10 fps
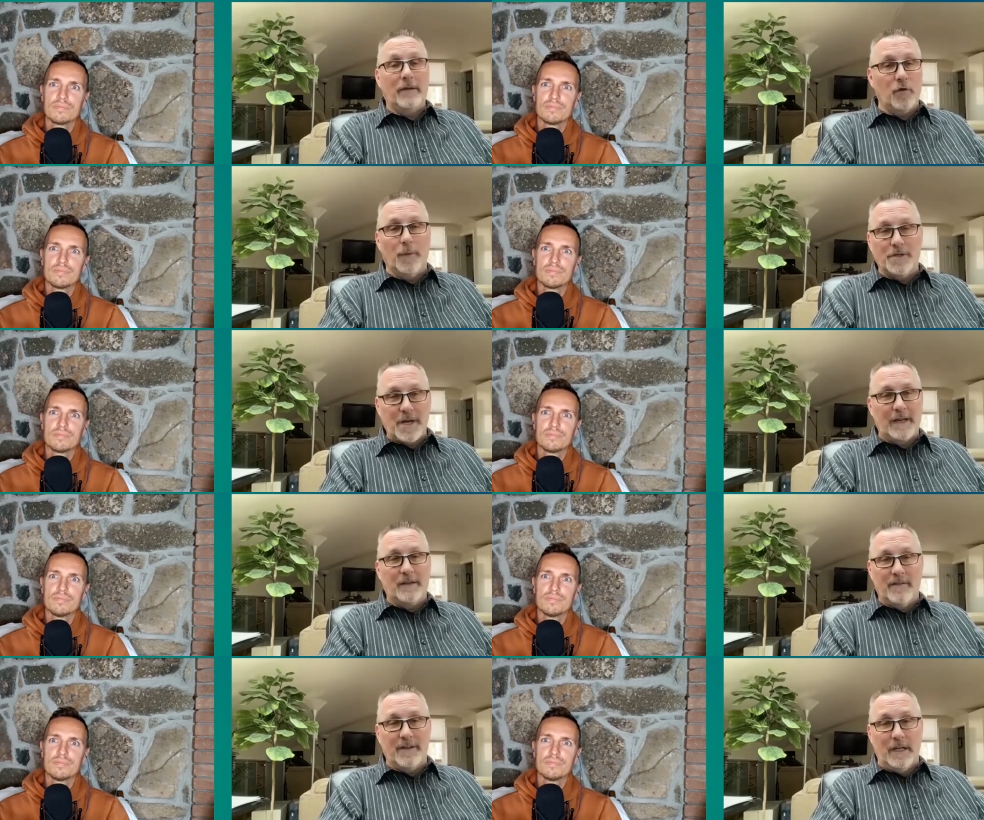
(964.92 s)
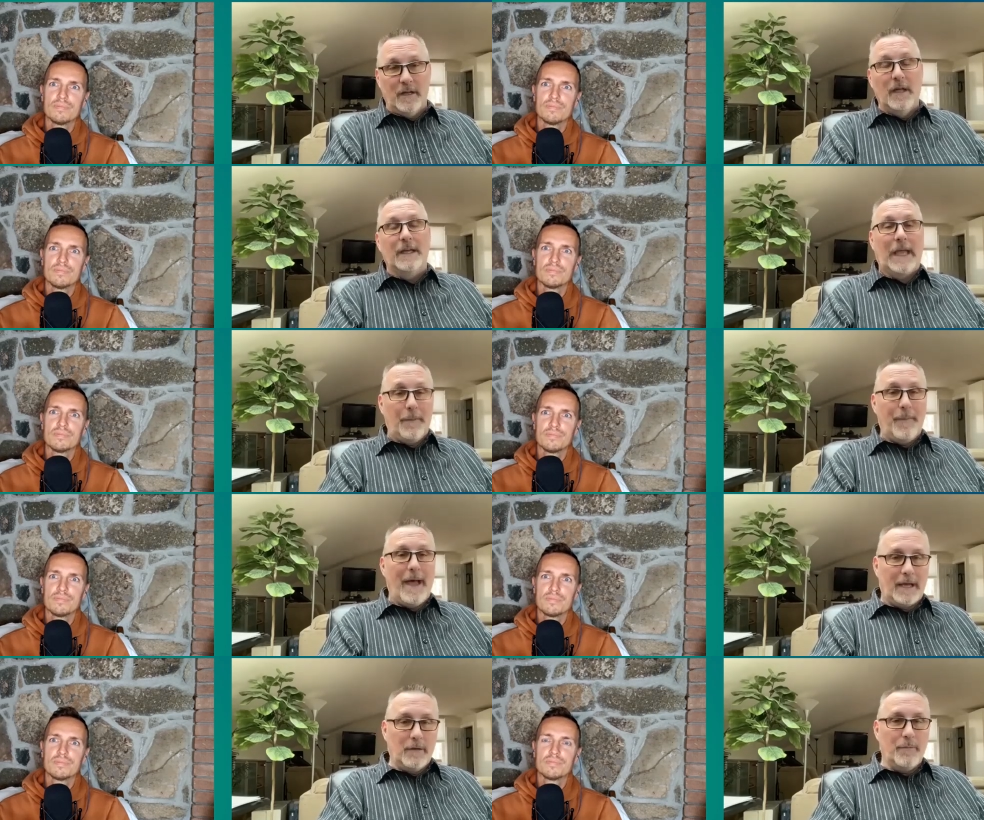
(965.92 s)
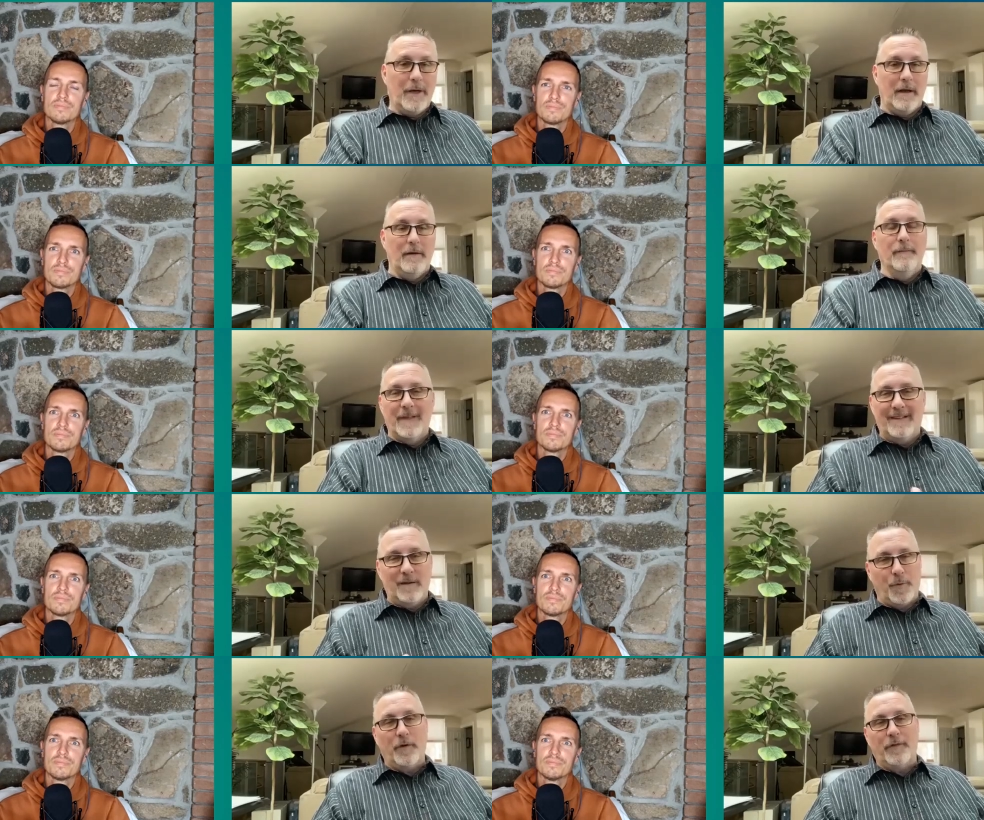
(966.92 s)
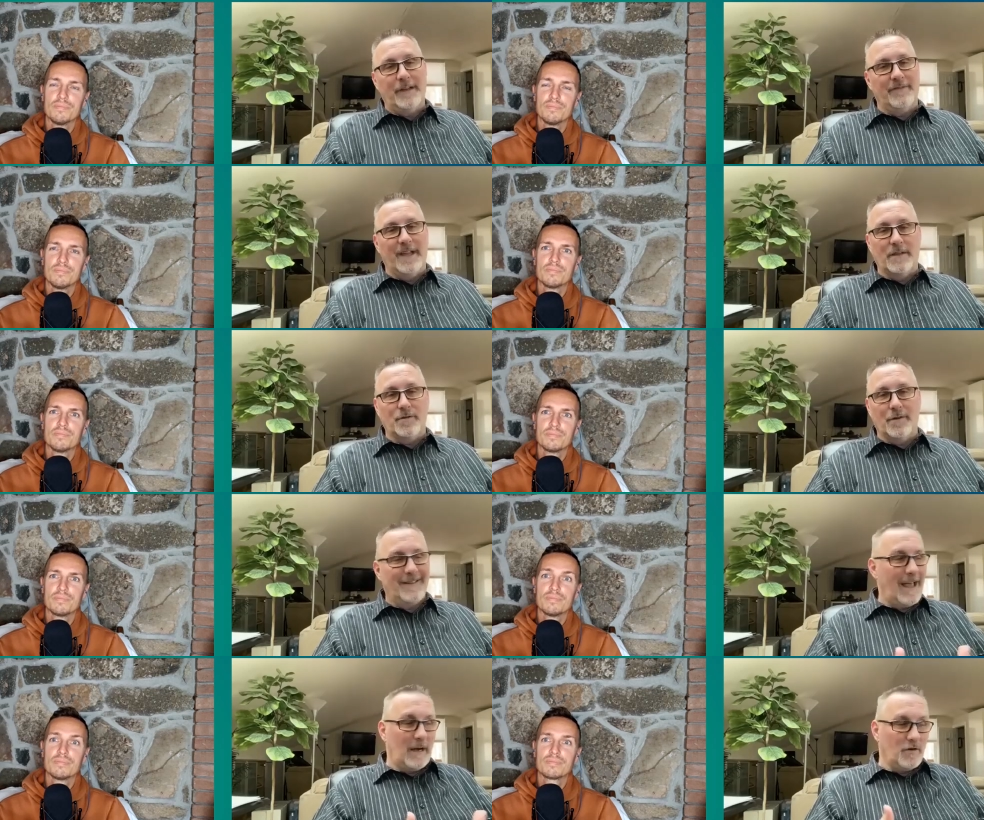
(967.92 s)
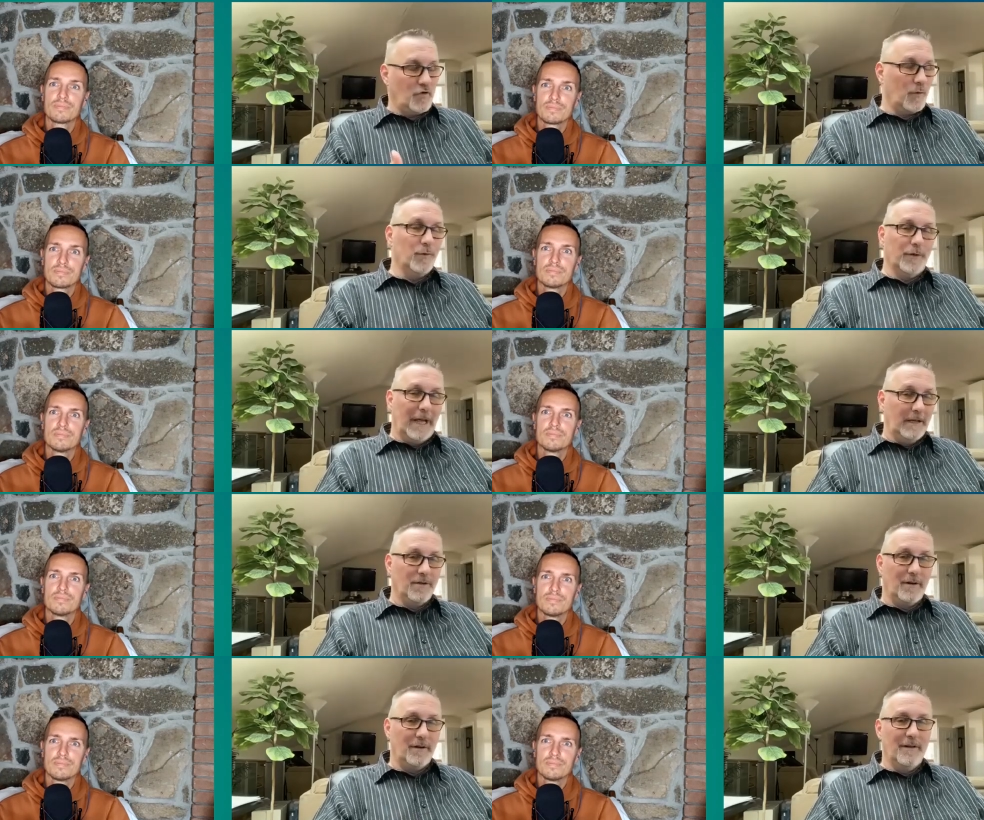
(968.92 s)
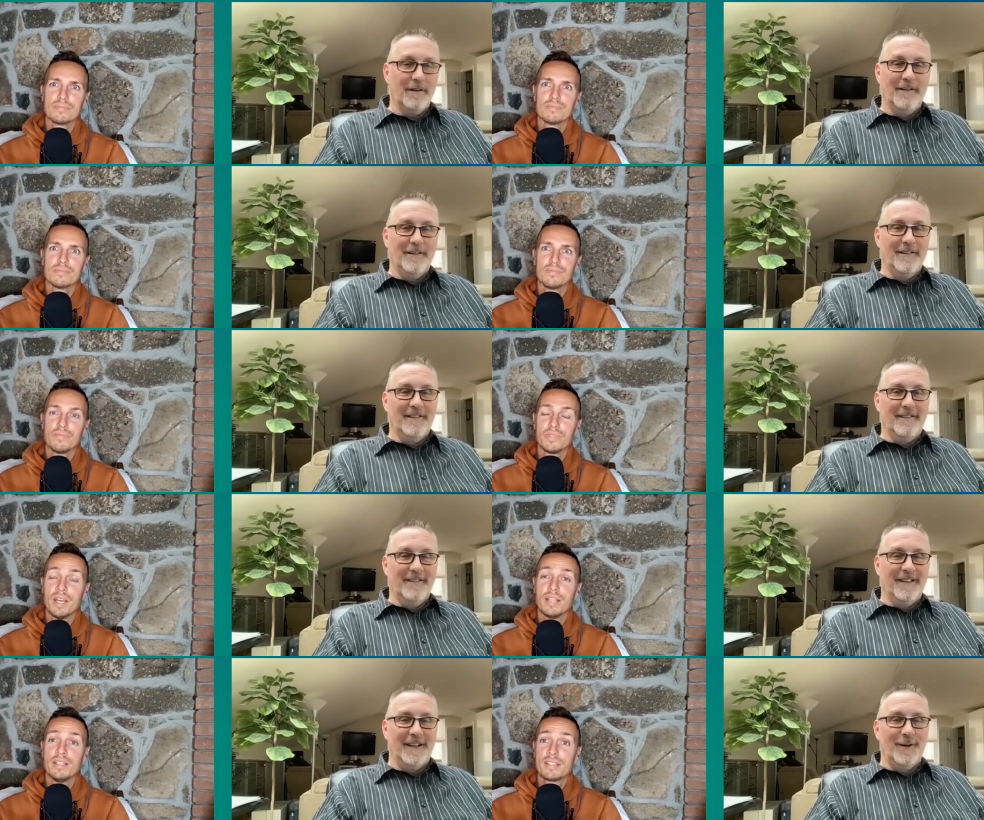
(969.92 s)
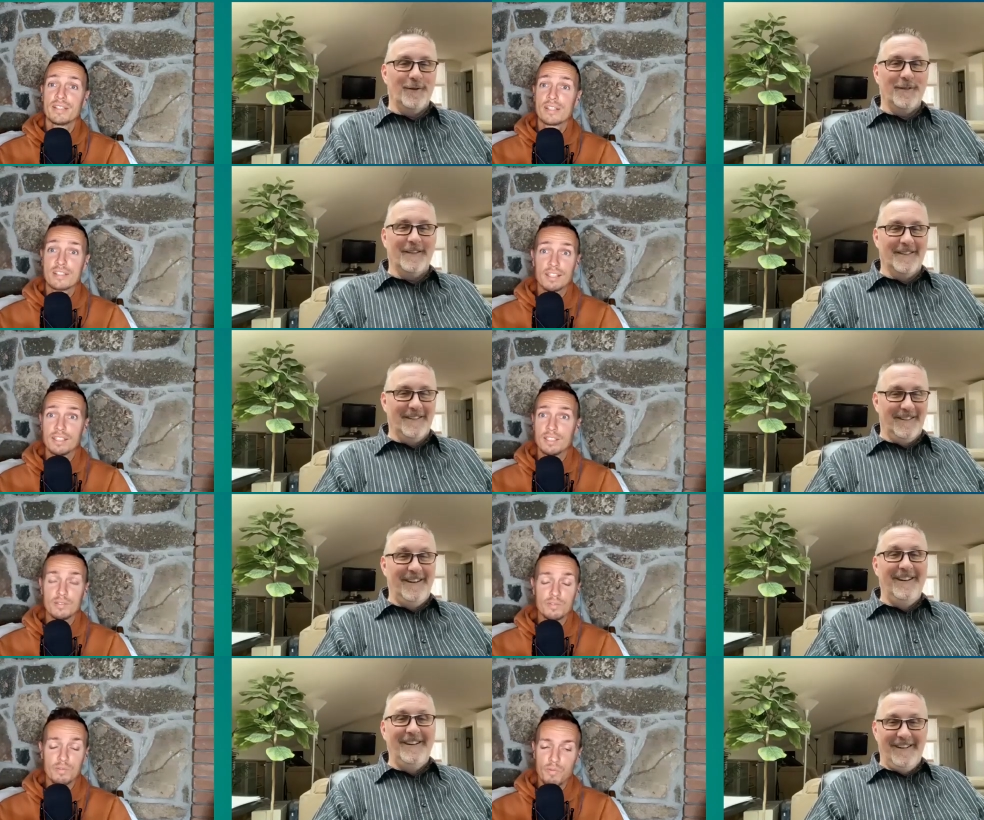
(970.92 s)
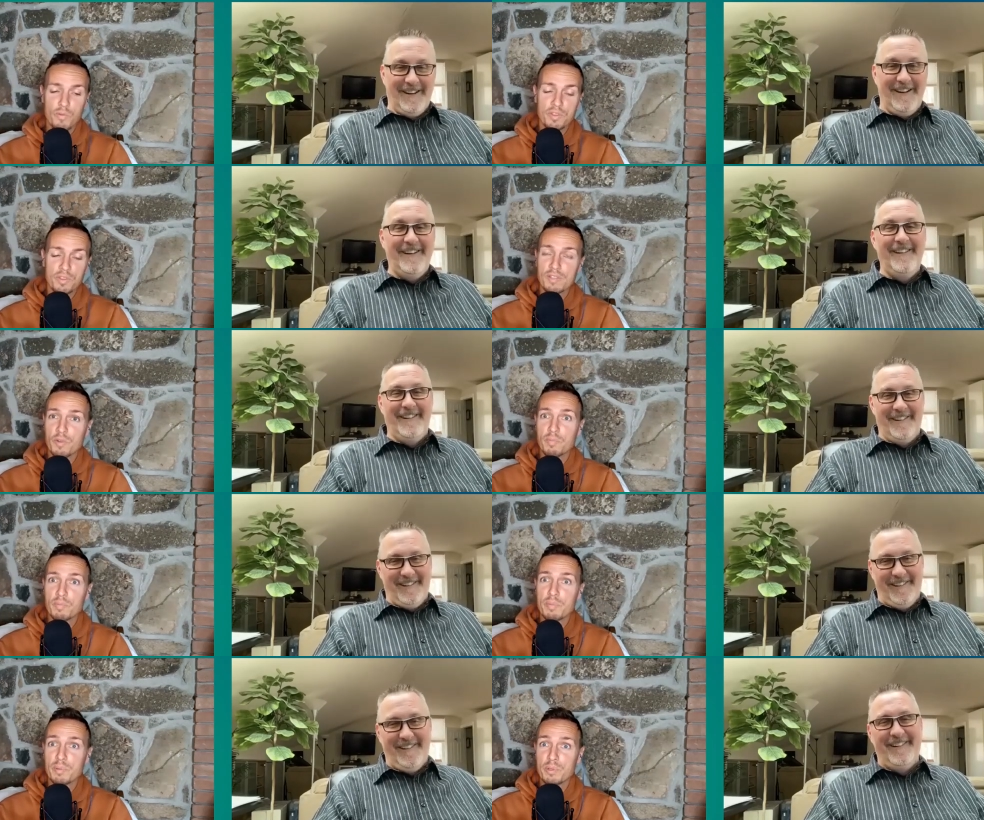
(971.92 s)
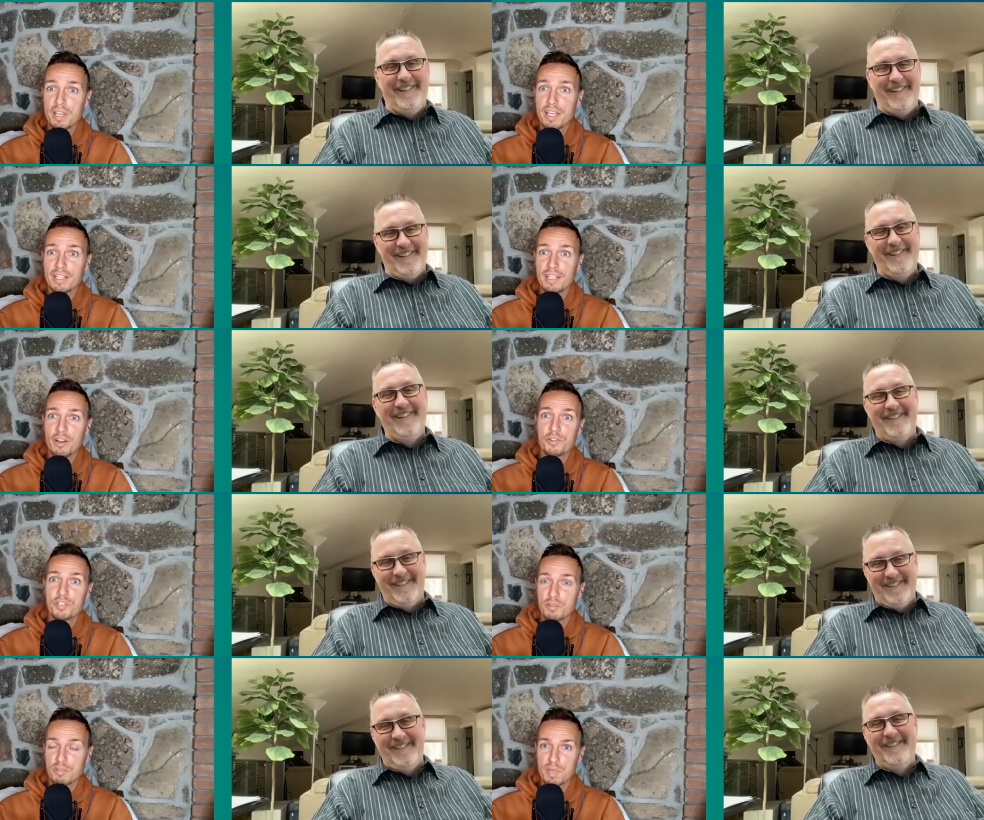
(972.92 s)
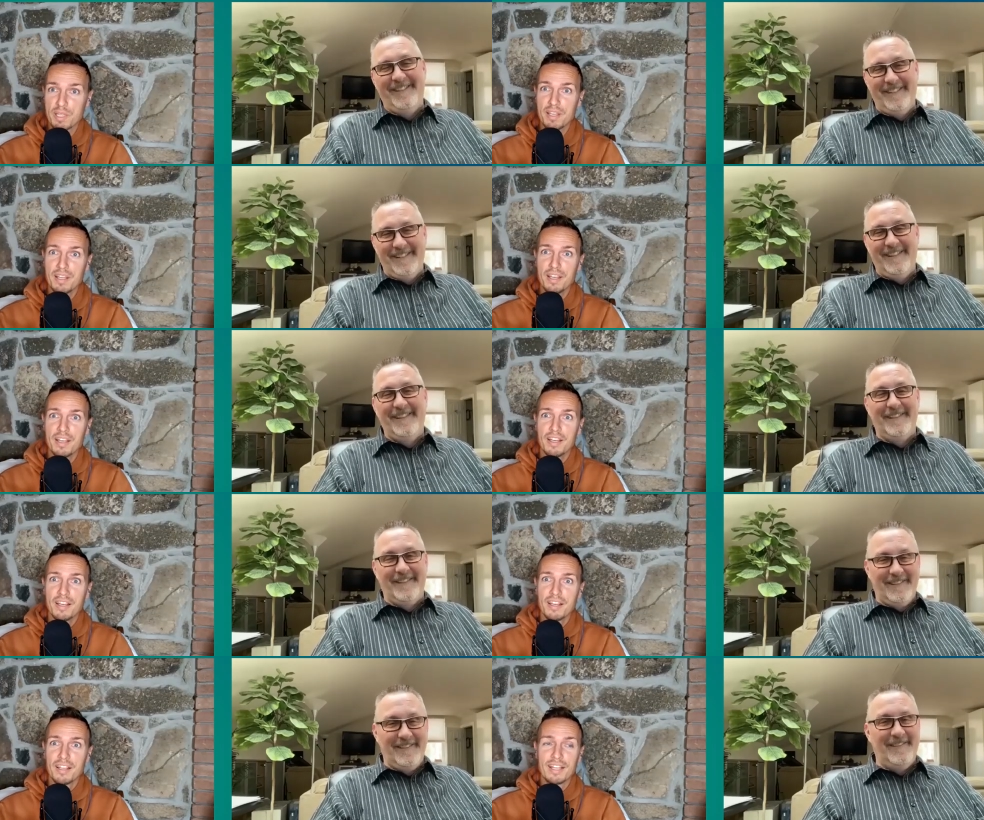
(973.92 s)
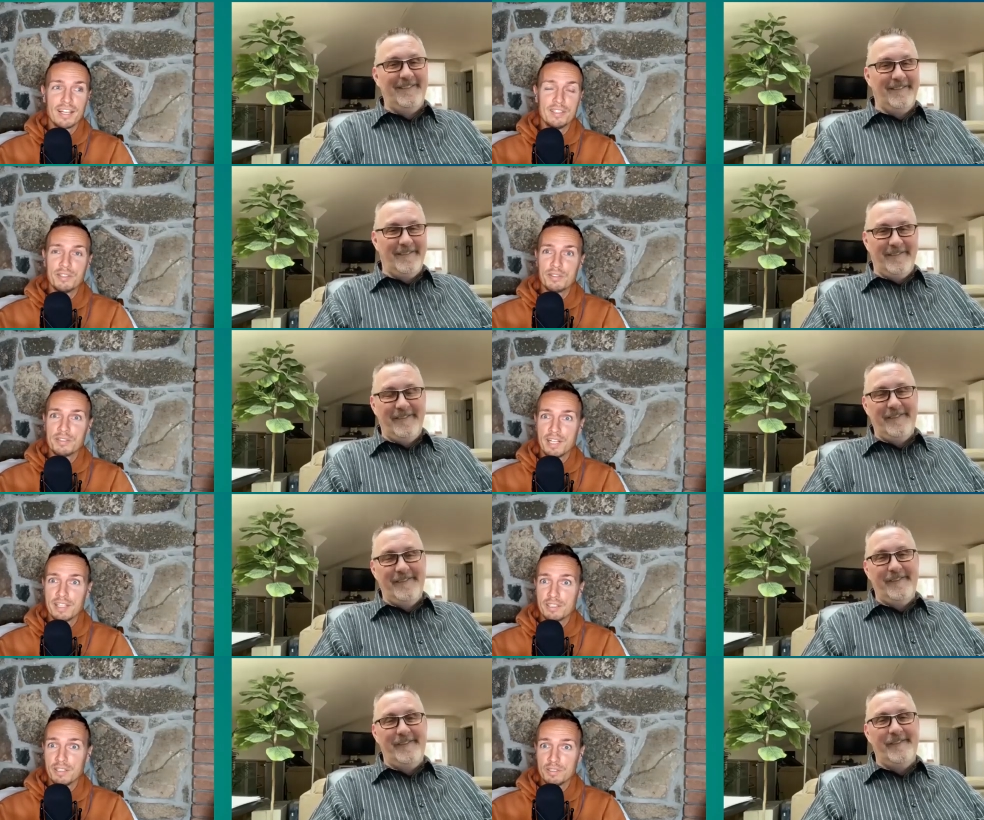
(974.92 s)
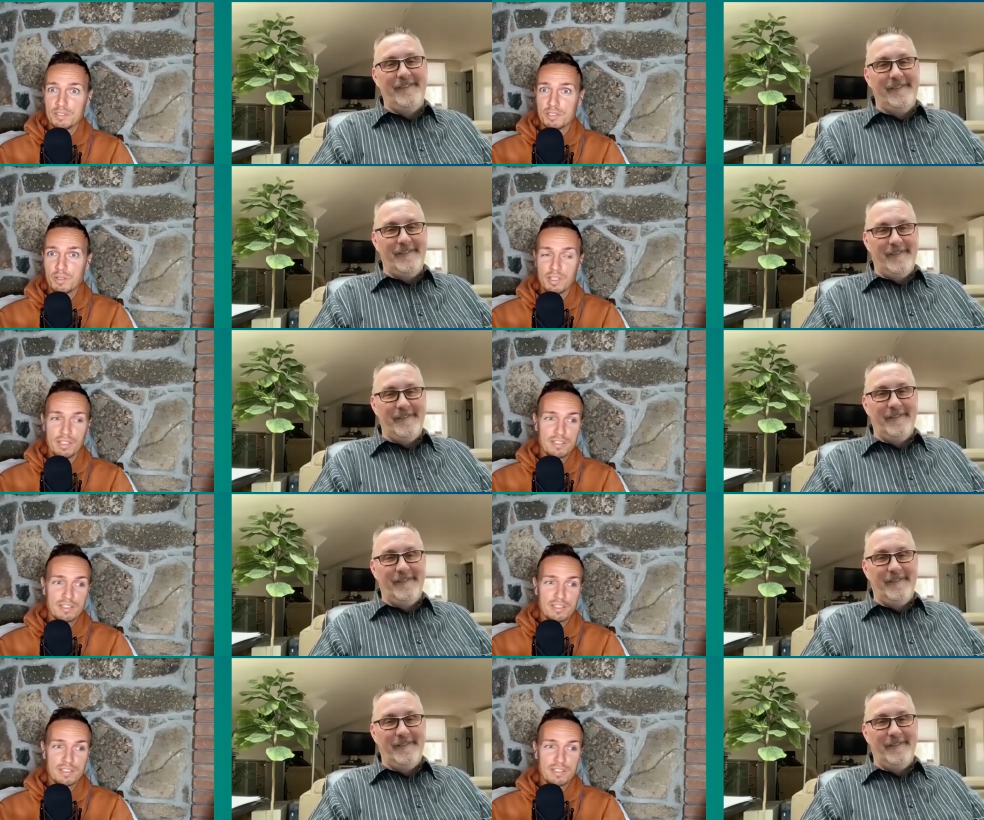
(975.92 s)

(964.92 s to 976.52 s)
Speaker 1: too much activity. Get back in bed. That's a perceived danger. It's not a true danger.
Speaker 2: And you that's know? exactly what people say in coaching with me like I don't dare to go to the toilet,